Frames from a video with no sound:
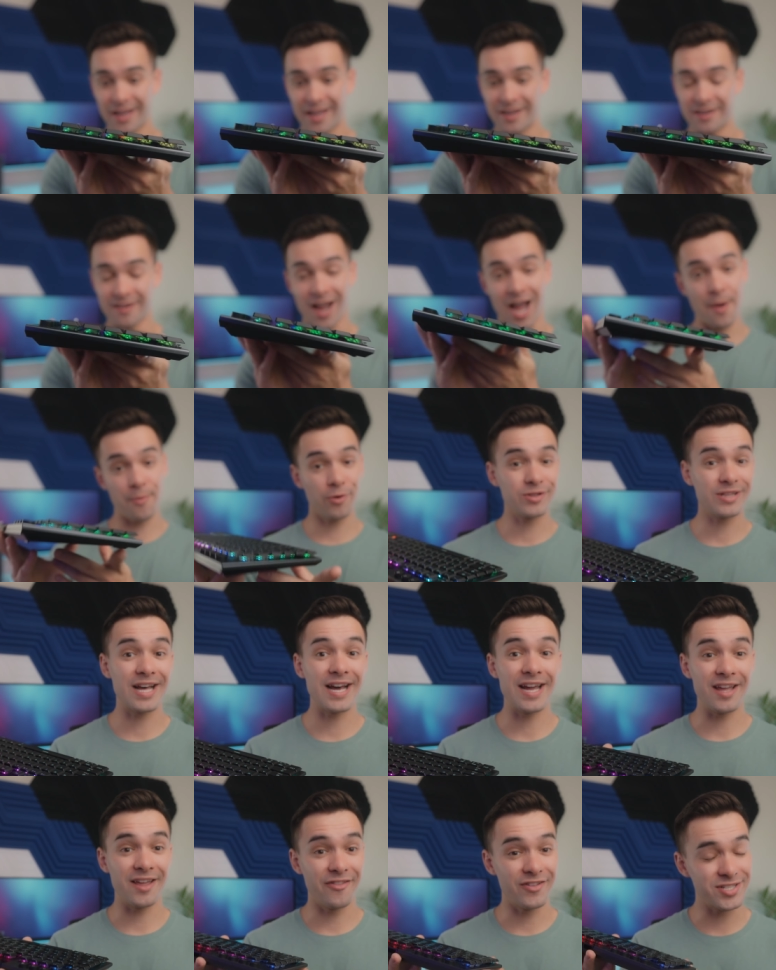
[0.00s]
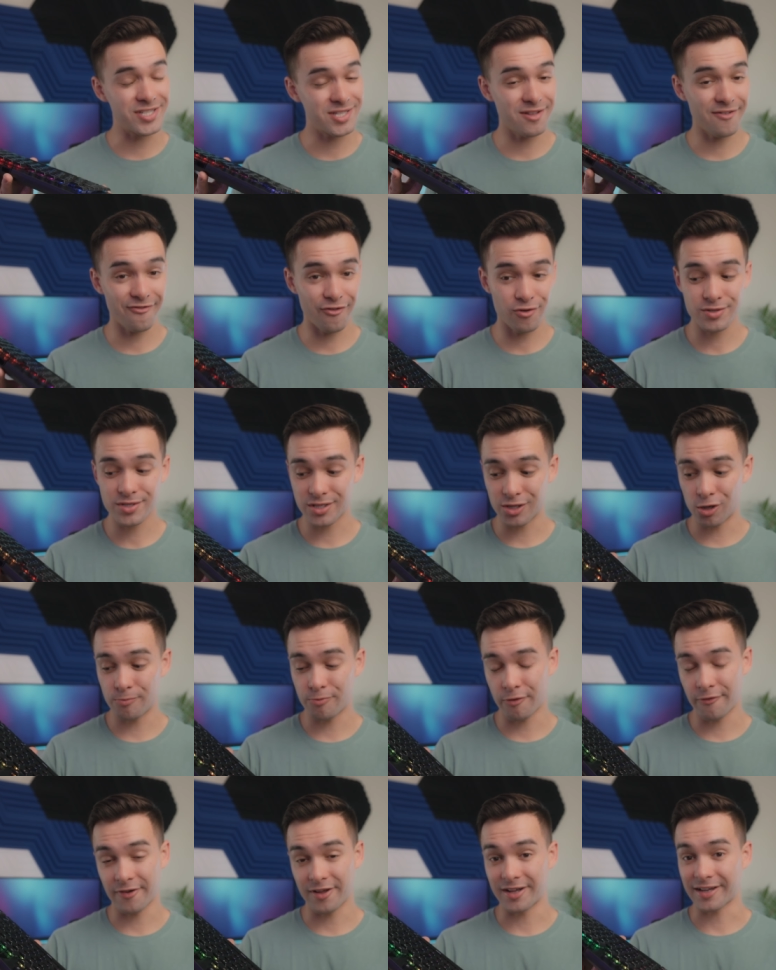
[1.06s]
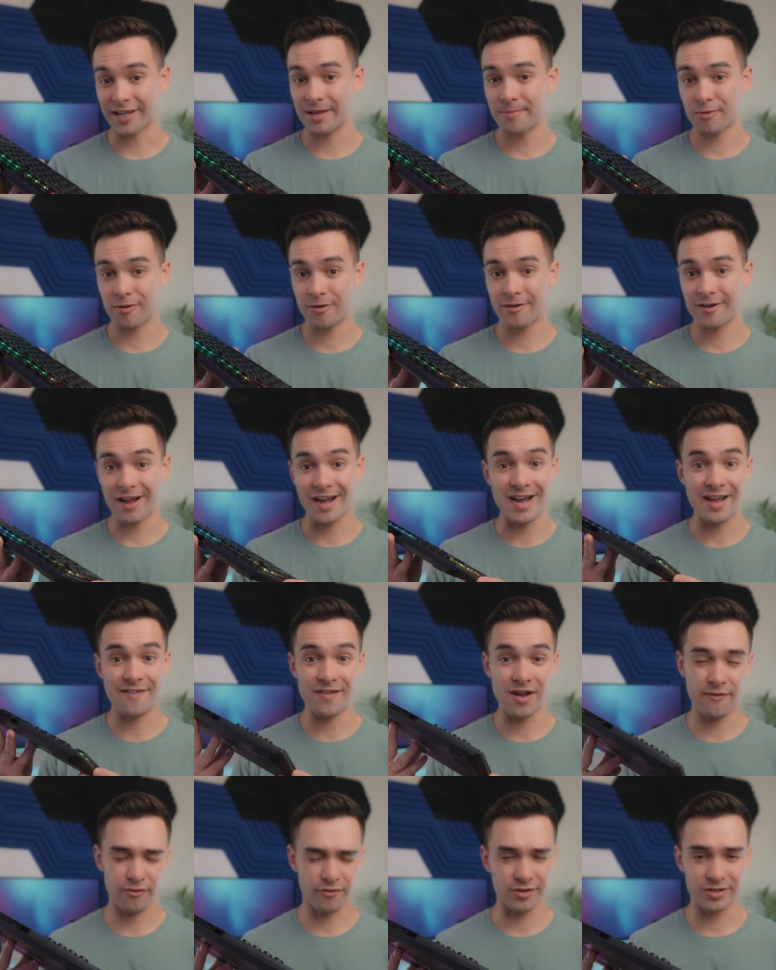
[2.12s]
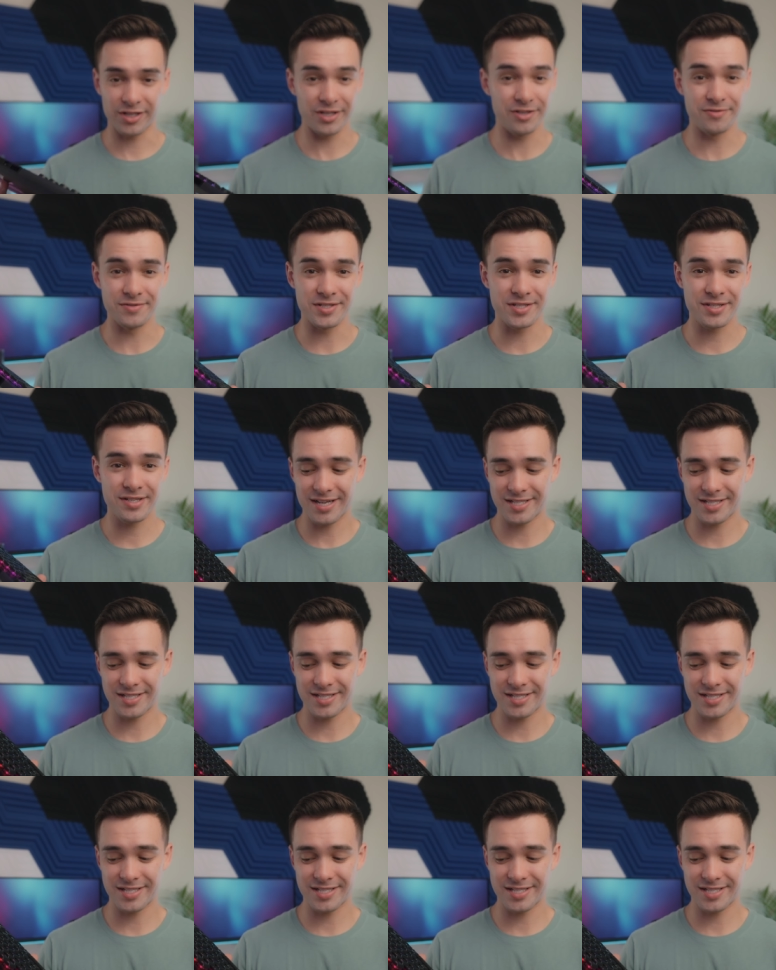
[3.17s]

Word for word: And I won't lie, this is the first low profile keyboard I've ever really used,